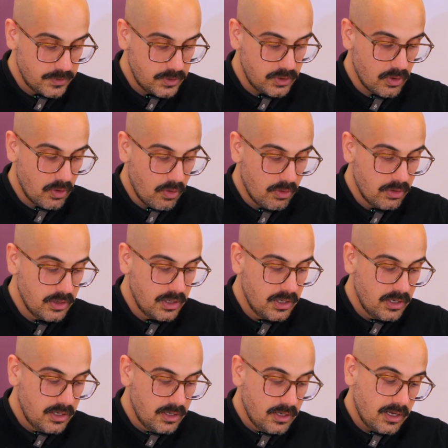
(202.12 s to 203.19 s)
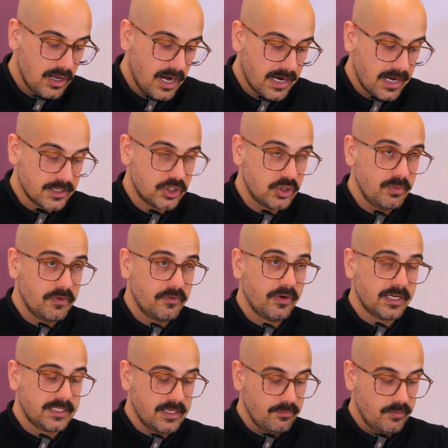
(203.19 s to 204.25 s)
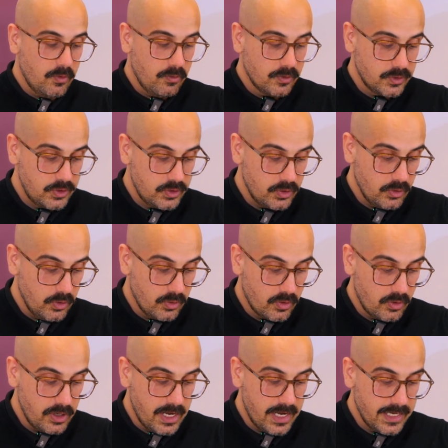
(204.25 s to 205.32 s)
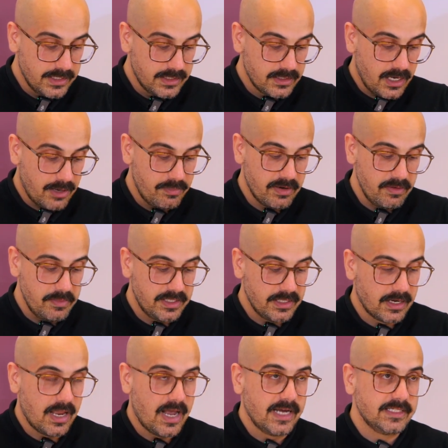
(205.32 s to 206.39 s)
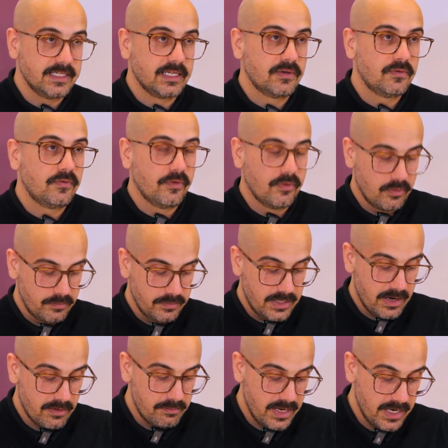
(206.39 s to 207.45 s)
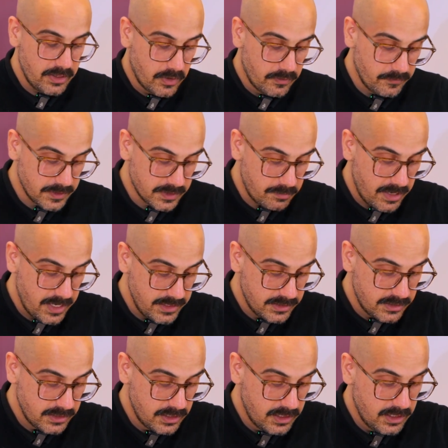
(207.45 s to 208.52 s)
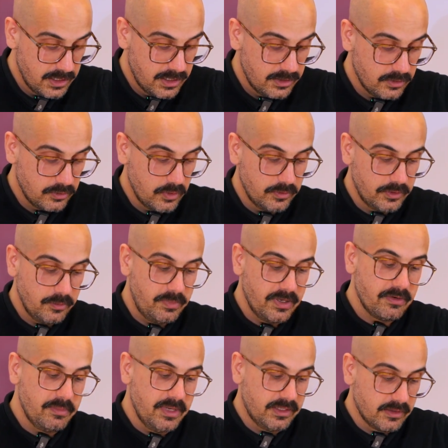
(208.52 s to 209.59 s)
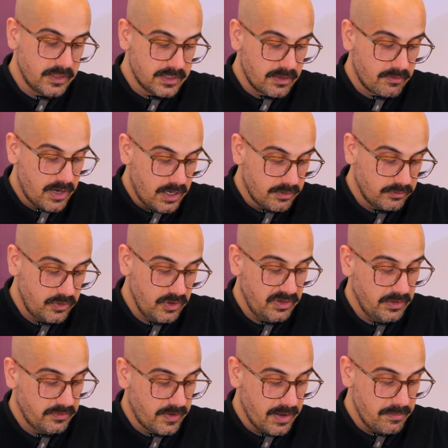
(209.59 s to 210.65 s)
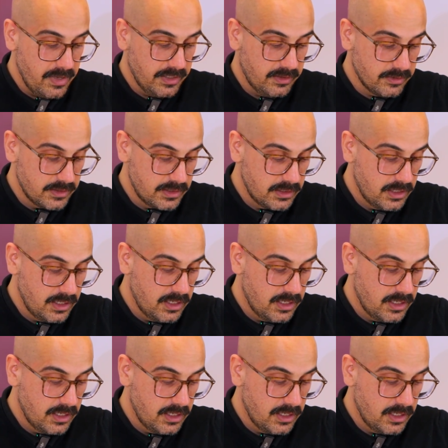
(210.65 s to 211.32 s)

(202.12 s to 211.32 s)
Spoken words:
So a customer, for example, wants to create a perimeter lighting for their main office space. The total perimeter is around 35 meters.